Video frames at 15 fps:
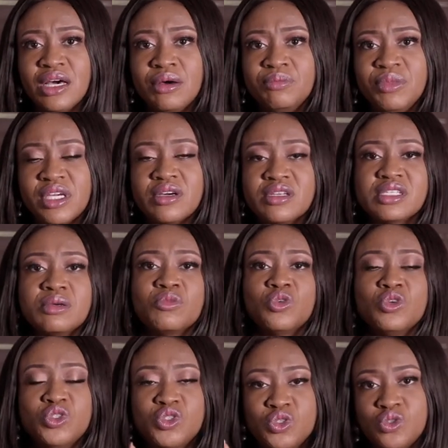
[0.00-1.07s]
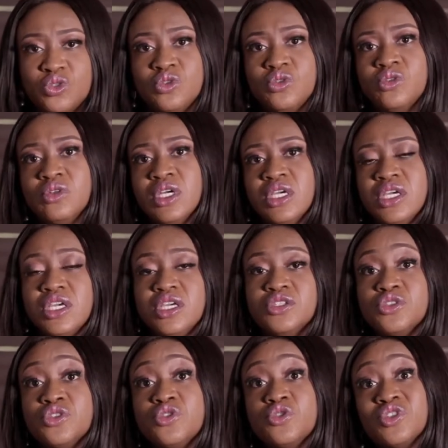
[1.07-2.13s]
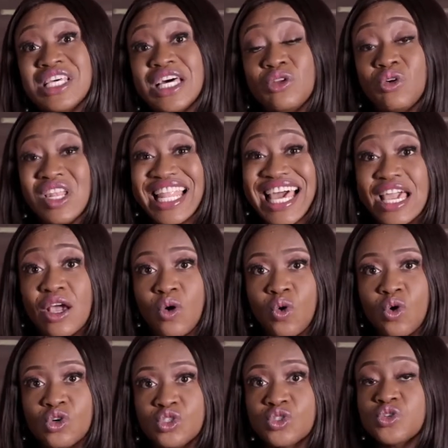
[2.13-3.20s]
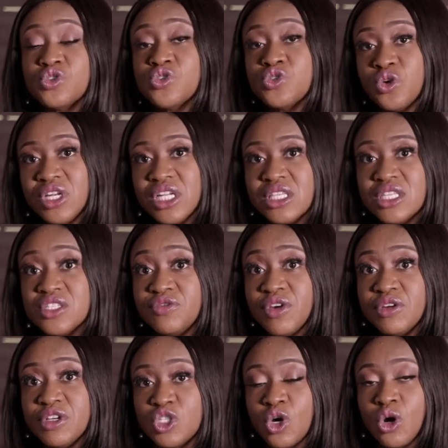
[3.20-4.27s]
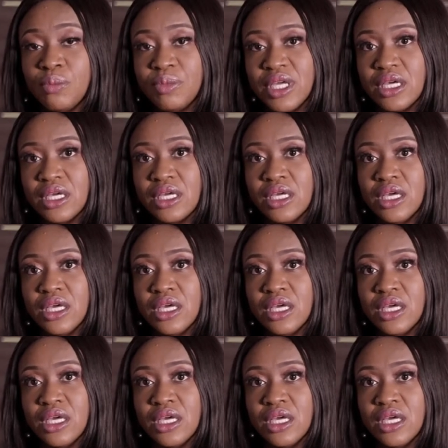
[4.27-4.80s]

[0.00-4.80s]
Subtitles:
because I'm going to institute an online course concerning this very topic.